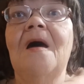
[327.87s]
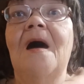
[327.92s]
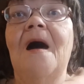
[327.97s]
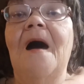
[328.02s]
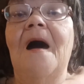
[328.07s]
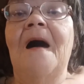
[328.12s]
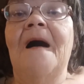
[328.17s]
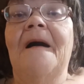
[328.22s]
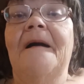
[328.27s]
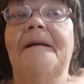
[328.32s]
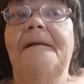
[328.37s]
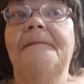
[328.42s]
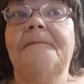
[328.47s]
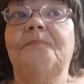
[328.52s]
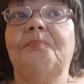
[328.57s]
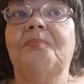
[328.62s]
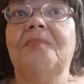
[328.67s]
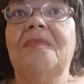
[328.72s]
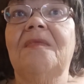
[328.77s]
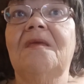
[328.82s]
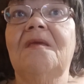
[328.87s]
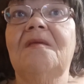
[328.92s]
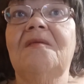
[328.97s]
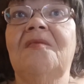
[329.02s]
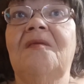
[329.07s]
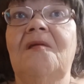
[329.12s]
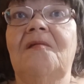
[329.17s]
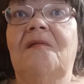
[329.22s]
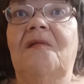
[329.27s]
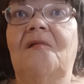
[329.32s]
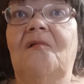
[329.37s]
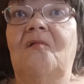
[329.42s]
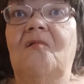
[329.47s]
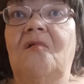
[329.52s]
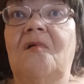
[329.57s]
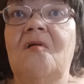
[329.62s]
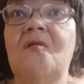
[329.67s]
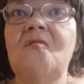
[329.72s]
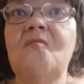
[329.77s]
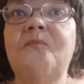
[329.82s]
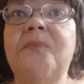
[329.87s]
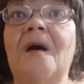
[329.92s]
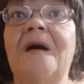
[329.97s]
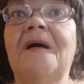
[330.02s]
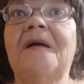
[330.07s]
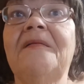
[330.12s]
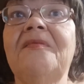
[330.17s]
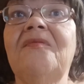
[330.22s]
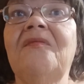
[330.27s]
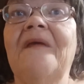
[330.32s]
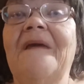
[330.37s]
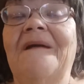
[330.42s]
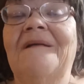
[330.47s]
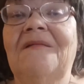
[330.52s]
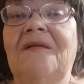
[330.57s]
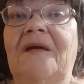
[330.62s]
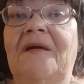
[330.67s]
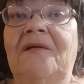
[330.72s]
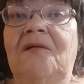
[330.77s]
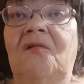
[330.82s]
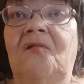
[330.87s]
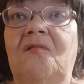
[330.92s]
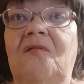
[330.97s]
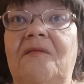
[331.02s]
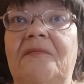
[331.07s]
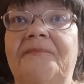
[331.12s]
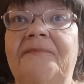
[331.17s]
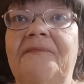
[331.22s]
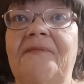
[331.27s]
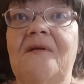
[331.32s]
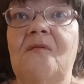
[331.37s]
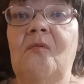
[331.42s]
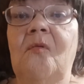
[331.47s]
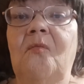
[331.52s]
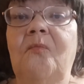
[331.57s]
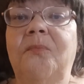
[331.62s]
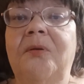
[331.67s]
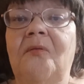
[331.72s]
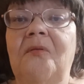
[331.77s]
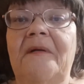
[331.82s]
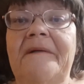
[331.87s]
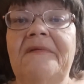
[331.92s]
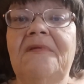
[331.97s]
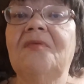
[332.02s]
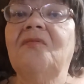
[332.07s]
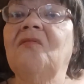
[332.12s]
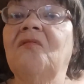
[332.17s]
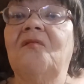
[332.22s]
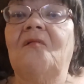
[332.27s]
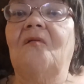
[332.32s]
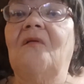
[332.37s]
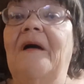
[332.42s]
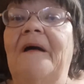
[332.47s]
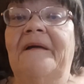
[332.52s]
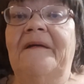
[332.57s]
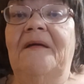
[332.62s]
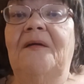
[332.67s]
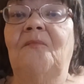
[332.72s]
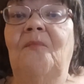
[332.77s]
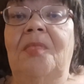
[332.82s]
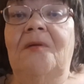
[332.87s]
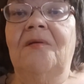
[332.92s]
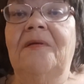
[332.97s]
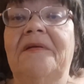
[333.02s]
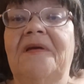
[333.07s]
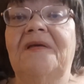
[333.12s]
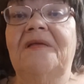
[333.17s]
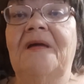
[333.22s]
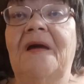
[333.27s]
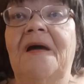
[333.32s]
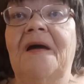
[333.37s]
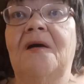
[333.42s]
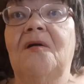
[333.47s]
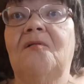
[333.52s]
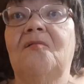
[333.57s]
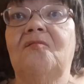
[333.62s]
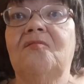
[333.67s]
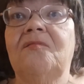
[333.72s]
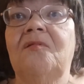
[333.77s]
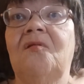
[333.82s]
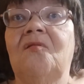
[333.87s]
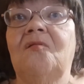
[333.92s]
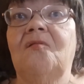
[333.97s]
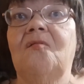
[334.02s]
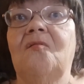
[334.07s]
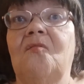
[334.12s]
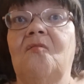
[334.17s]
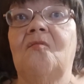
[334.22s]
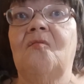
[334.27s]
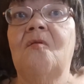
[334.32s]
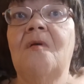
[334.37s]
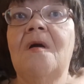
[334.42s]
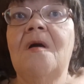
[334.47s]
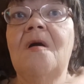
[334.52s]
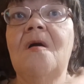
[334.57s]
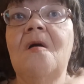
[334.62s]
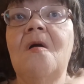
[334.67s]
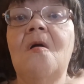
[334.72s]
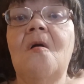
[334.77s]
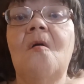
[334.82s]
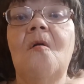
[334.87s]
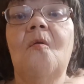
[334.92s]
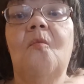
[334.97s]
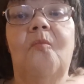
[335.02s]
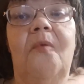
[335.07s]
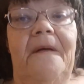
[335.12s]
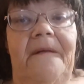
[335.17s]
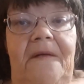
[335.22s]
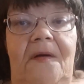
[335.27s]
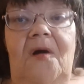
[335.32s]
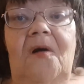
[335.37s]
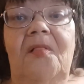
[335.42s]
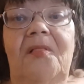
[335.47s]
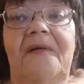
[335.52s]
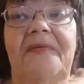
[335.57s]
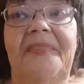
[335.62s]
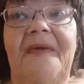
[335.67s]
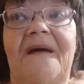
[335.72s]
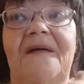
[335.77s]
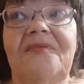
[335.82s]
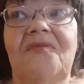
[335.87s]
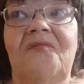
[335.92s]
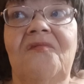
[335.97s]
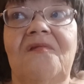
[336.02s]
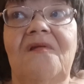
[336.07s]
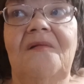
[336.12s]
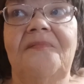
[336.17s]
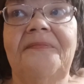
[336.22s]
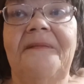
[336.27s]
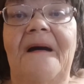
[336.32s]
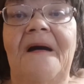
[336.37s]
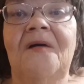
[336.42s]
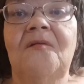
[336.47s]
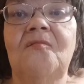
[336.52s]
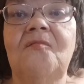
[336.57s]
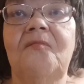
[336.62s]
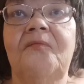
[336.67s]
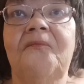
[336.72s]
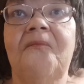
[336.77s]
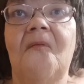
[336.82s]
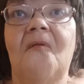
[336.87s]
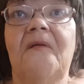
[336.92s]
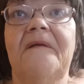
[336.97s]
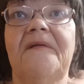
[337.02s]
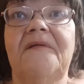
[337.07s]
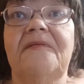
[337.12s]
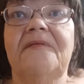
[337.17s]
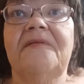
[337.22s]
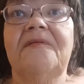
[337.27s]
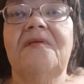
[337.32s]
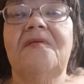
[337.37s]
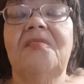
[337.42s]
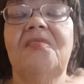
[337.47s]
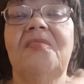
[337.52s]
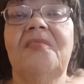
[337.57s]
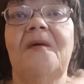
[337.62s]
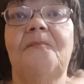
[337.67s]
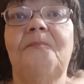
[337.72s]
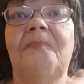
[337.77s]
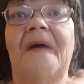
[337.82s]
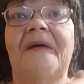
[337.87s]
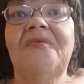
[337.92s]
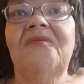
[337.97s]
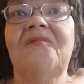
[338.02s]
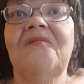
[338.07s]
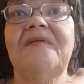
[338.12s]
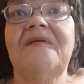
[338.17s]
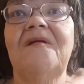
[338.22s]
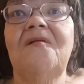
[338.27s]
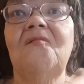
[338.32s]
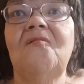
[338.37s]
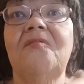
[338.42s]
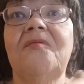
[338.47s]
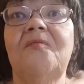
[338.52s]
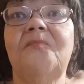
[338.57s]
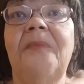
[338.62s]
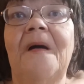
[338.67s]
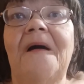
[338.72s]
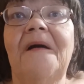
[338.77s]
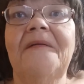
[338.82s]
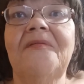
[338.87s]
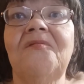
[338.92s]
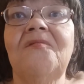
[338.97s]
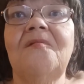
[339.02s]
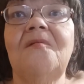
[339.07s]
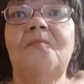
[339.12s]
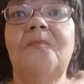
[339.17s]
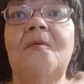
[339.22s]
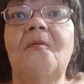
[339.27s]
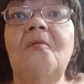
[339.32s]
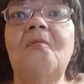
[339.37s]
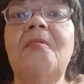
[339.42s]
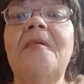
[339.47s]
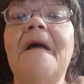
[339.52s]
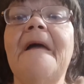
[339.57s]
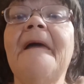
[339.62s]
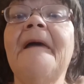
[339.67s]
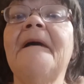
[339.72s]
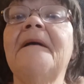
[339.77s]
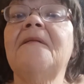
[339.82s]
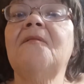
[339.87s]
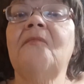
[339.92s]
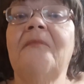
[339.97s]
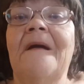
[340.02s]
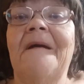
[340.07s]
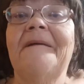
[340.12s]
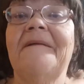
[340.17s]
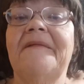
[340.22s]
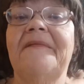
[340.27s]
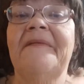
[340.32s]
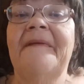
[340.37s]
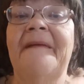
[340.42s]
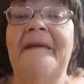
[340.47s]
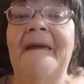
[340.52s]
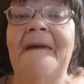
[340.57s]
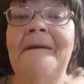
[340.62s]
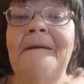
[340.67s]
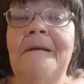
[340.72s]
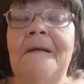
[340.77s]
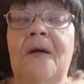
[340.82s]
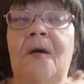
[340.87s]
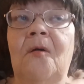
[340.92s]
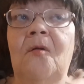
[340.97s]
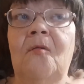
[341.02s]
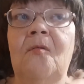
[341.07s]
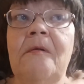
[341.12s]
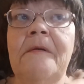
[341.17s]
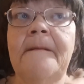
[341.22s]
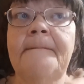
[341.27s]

um, digital coupons and extra fuel points. So I am learning how to work all of that stuff out for the best deals possible. And right now,